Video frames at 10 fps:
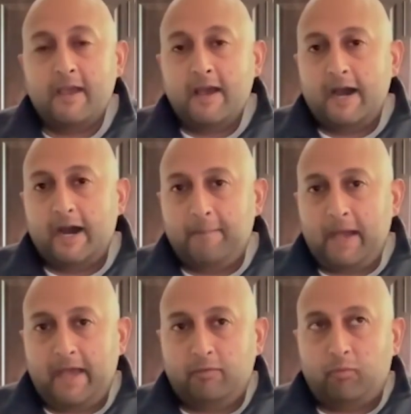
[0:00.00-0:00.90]
Um,
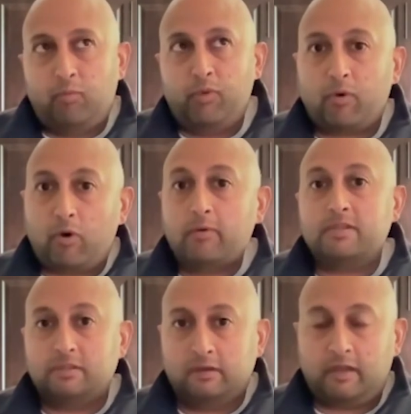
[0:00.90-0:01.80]
and we were always
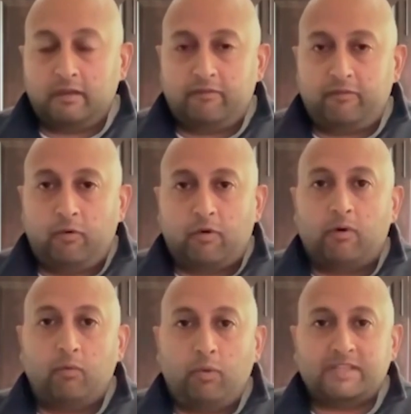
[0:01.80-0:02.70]
looking for
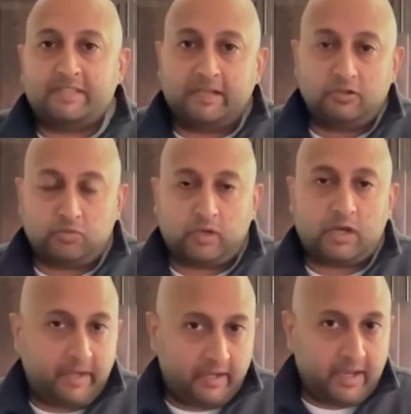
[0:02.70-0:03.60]
what signals were
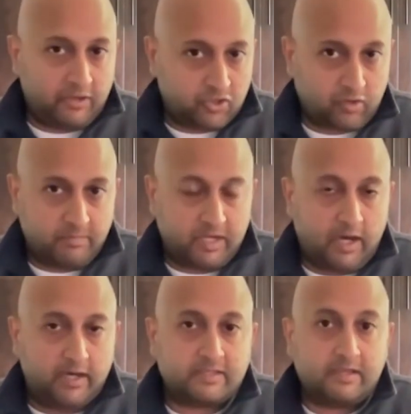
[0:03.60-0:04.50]
coming downstream to
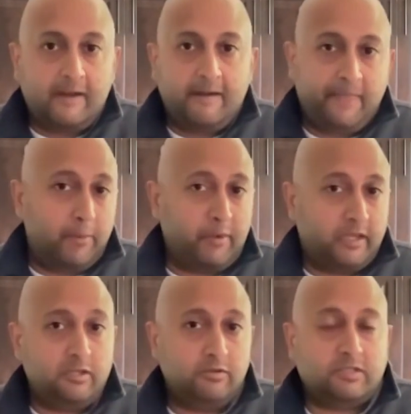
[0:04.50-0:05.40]
us that we could
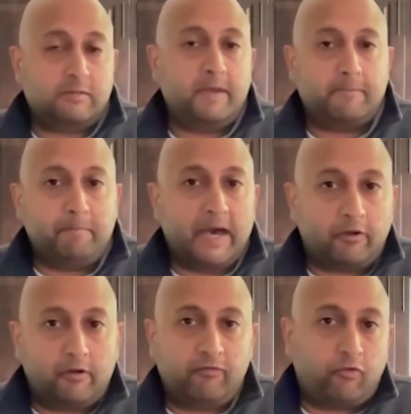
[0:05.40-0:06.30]
use to make better
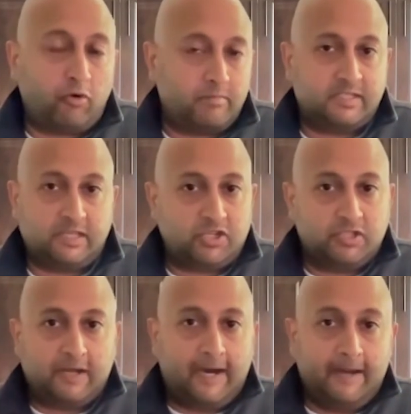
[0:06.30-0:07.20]
informed decisions
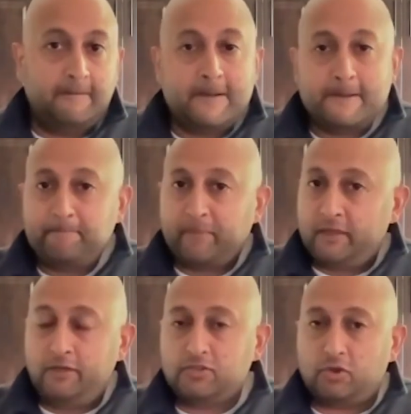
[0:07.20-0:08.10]
on the
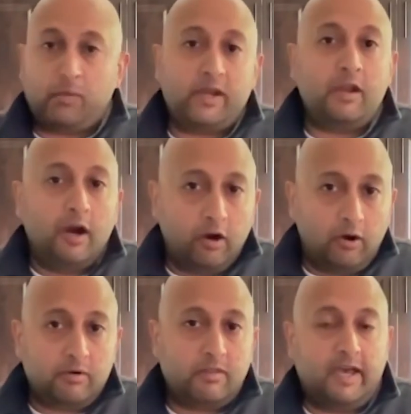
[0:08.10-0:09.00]
user. We
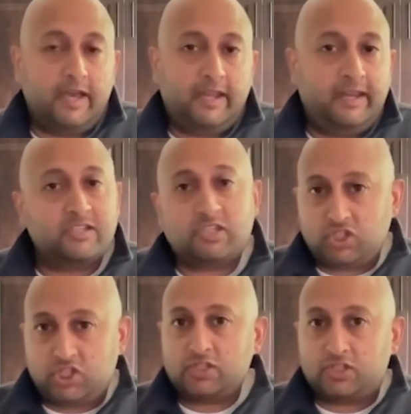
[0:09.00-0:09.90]
know that it isn't
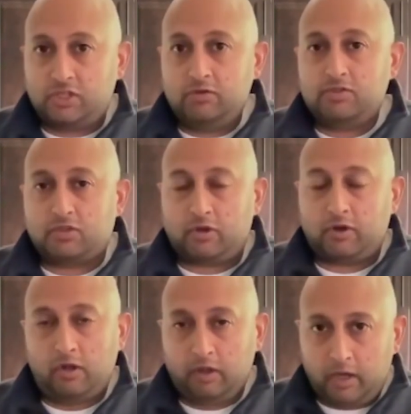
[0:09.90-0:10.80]
just user
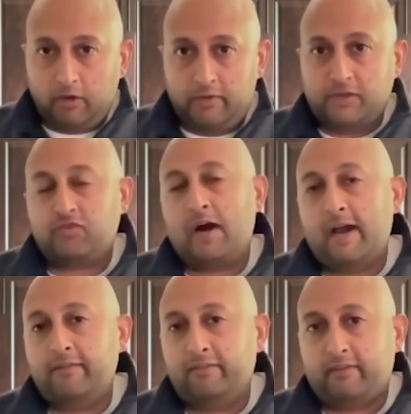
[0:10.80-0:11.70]
alone that
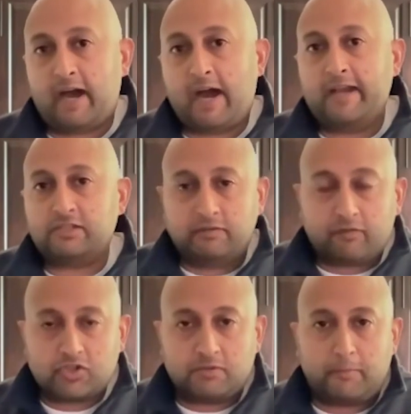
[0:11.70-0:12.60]
drives highest
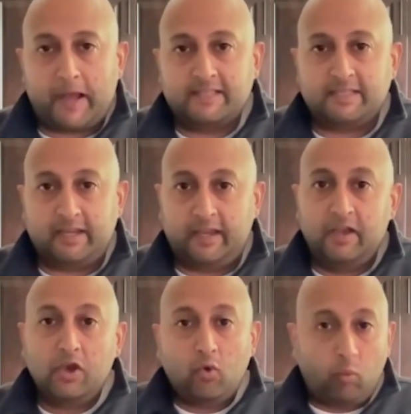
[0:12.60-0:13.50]
conversion propensity.
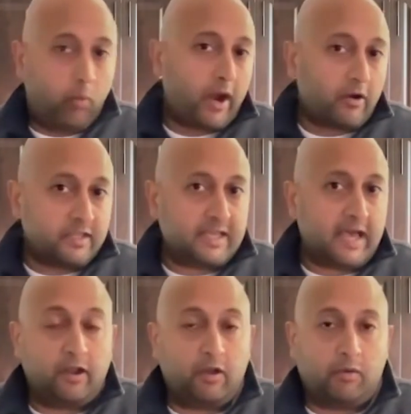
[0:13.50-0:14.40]
Where it's
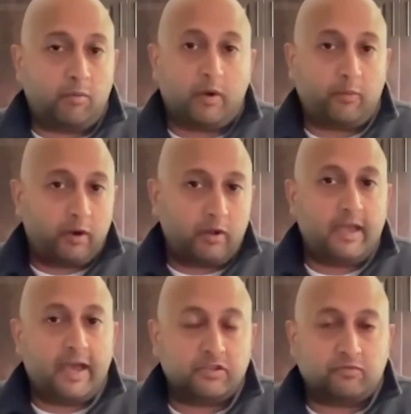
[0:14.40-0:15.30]
adding, where, where the
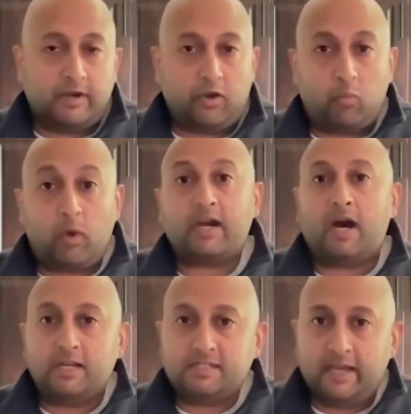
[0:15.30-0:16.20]
ad is running, or what
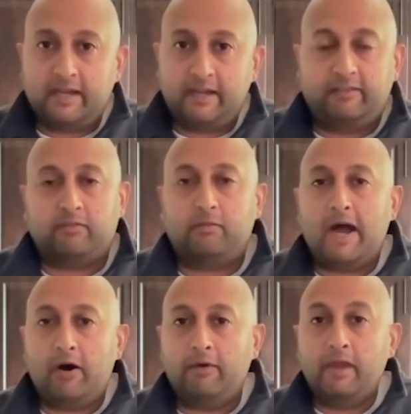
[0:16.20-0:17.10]
content
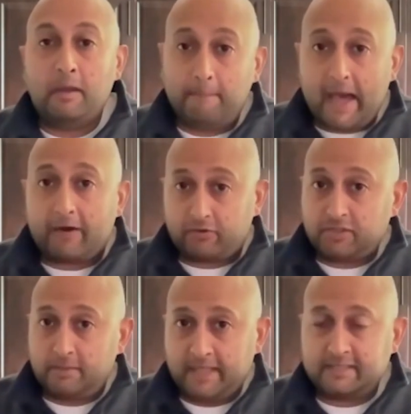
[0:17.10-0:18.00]
around matters
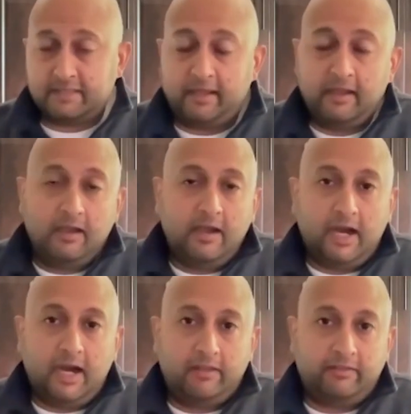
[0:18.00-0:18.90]
immensely.
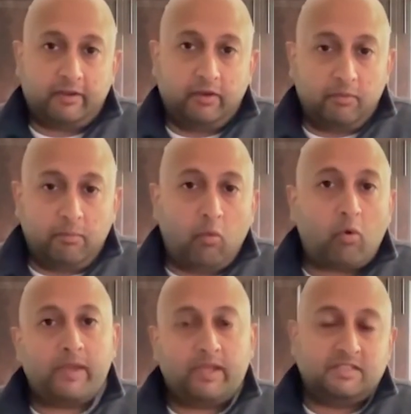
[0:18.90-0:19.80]
Uh, and so, the more
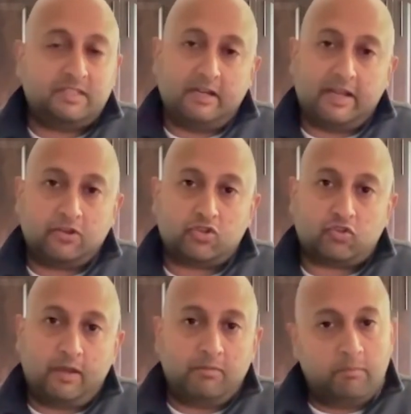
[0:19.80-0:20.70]
we can send
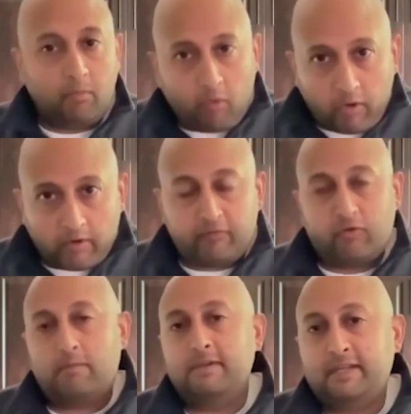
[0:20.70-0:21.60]
downstream, the more
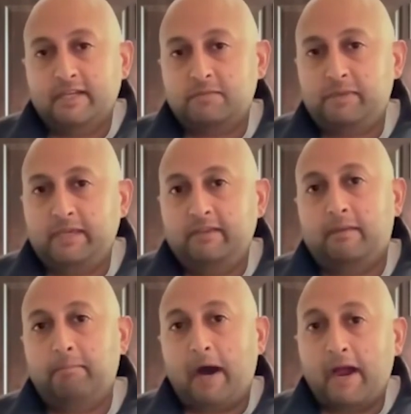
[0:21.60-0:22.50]
informed the DSPs that
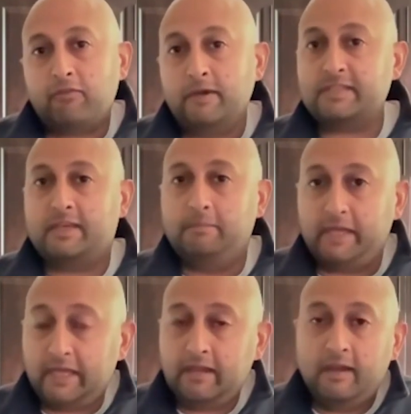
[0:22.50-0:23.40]
buy from us can
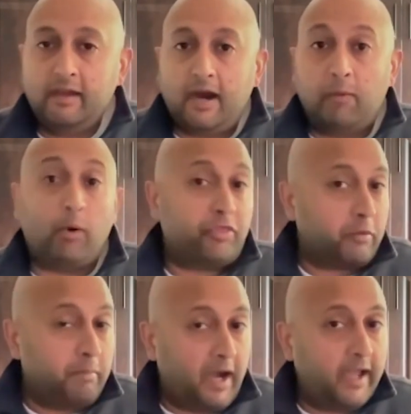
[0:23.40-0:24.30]
be on what they're
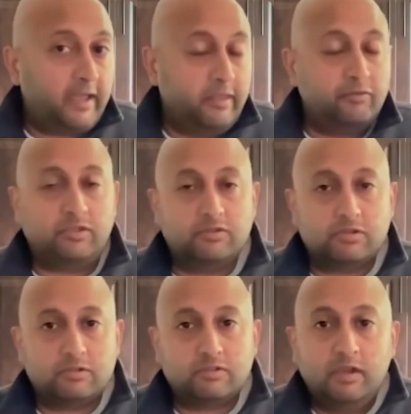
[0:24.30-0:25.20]
buying and those
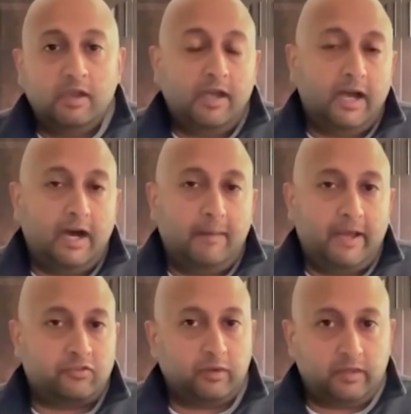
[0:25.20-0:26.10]
users. Uh, and
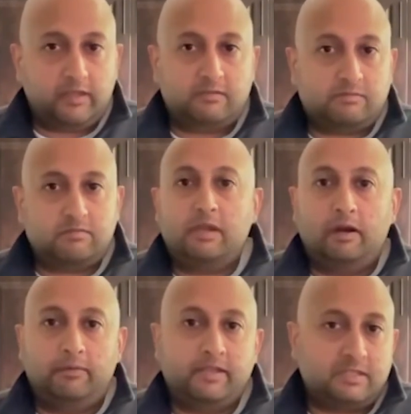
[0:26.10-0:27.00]
it's really, you know,
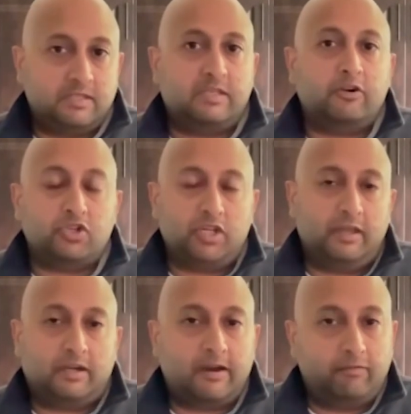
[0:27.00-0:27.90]
it's a synergy that
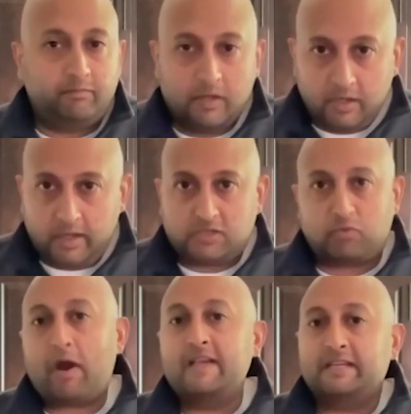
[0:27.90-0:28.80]
kind of it's a
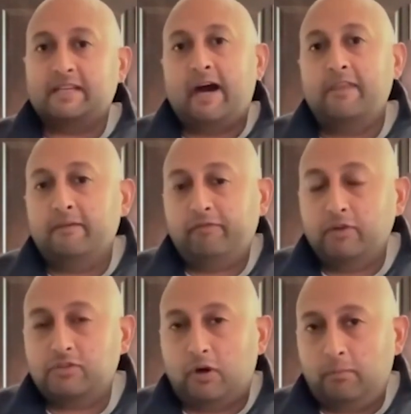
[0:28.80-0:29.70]
rising tide that floats
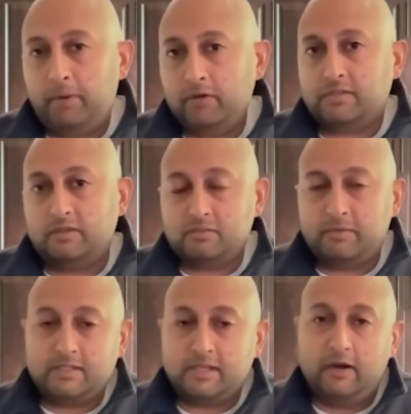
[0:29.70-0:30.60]
all boats, so to speak.
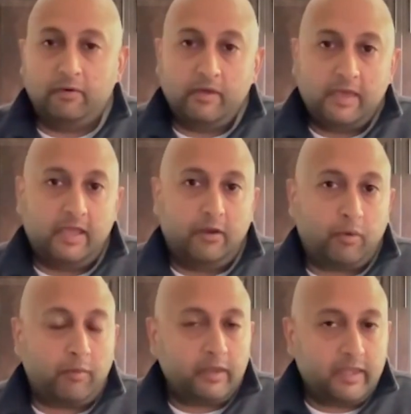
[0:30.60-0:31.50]
So, you know, we're
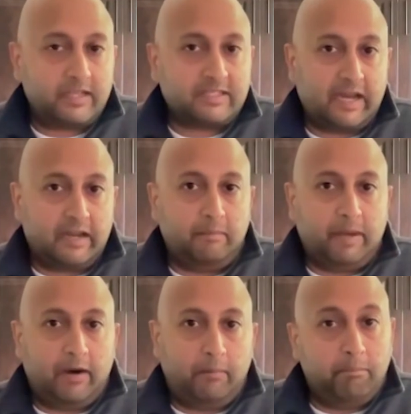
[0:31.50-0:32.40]
really excited
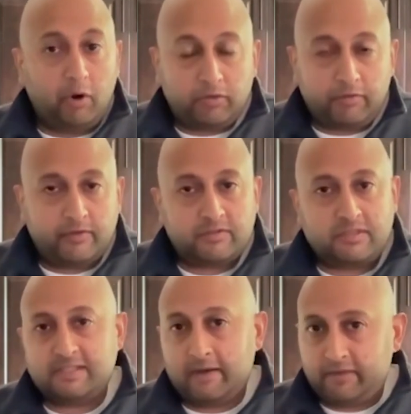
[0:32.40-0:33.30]
about both of those things.
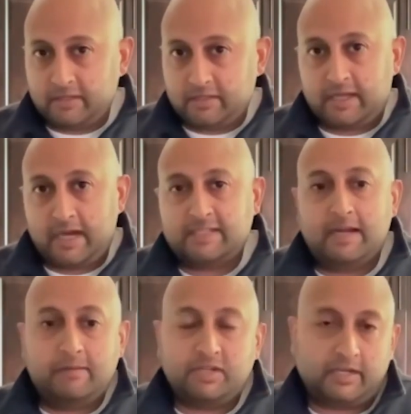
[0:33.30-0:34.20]
Obviously, the content
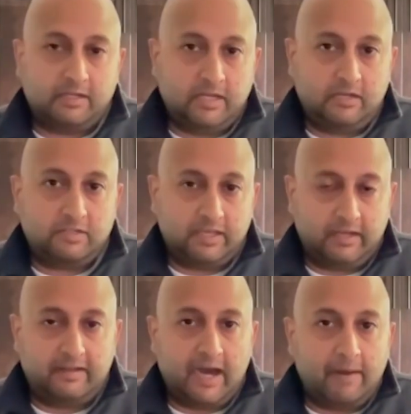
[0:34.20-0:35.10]
object continues to get
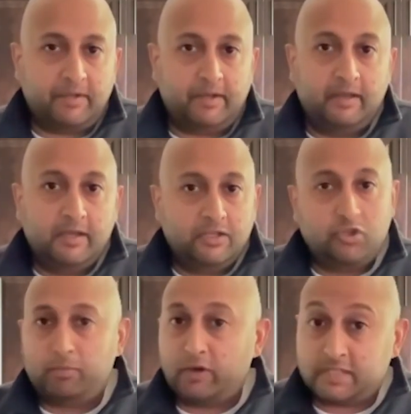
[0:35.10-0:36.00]
adopted, and
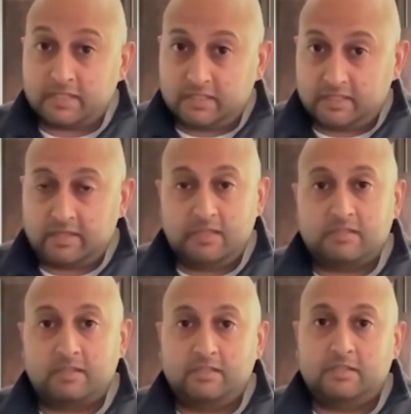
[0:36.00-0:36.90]
2.6 is, is,
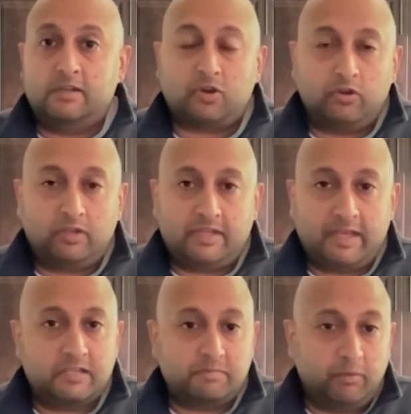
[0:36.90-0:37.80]
is in its early
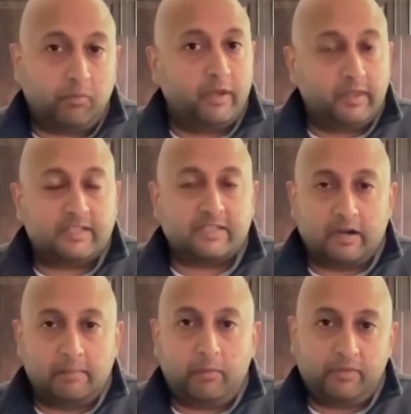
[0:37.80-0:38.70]
days, but really excited
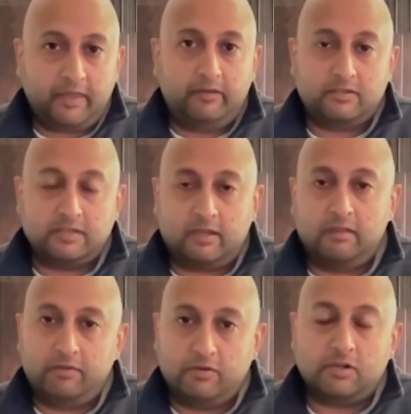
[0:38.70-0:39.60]
about what that looks like in the
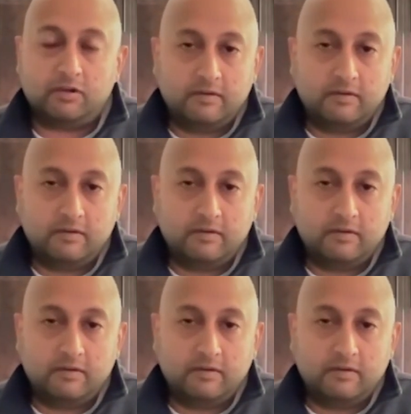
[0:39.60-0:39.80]
future.